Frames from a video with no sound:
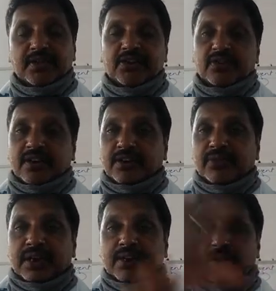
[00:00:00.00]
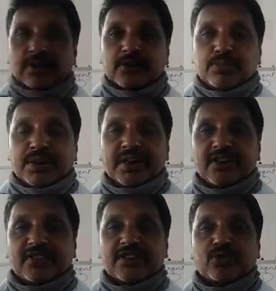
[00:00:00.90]
this runway and all this
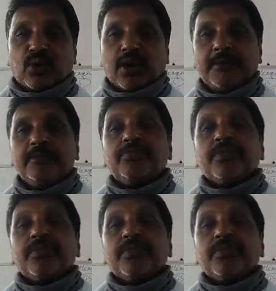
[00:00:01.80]
maintenance and so on.